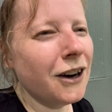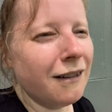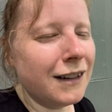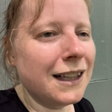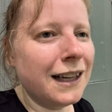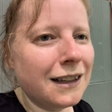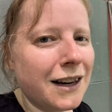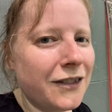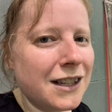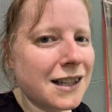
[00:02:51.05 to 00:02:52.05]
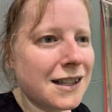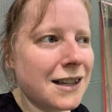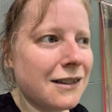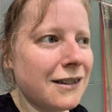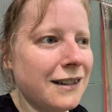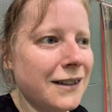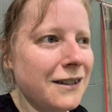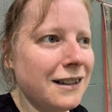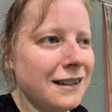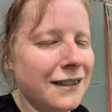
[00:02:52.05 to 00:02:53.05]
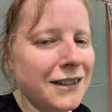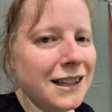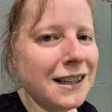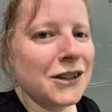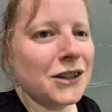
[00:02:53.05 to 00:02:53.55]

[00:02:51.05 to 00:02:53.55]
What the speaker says: You're already like nervous because you don't know anyone and everything.